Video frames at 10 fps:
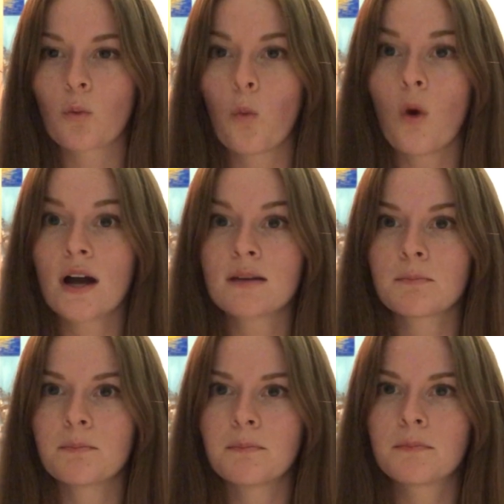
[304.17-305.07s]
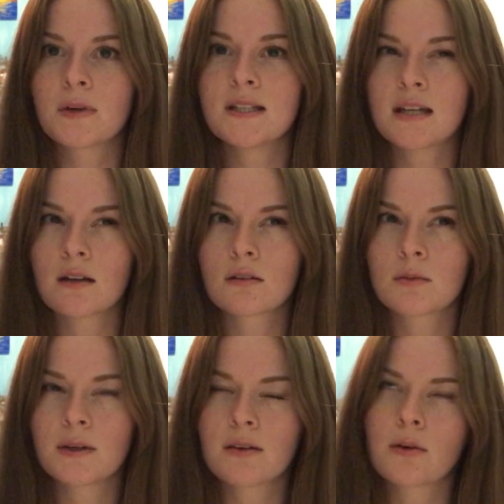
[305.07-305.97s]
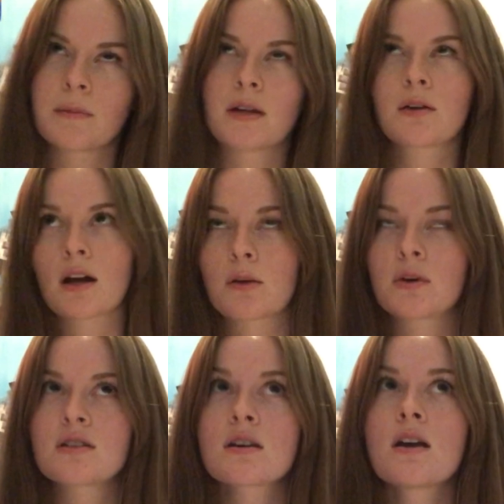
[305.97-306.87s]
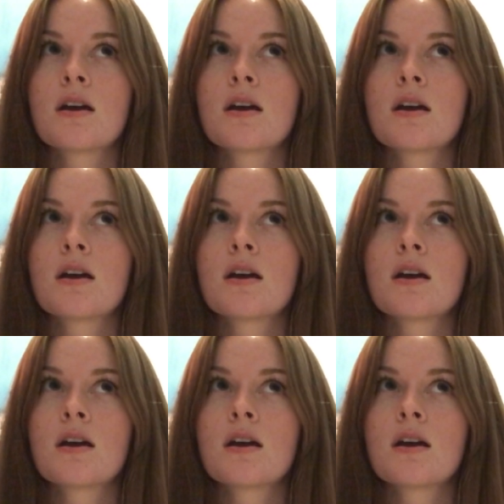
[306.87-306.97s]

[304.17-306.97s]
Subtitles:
one particular big, well, I mean, it kind of was,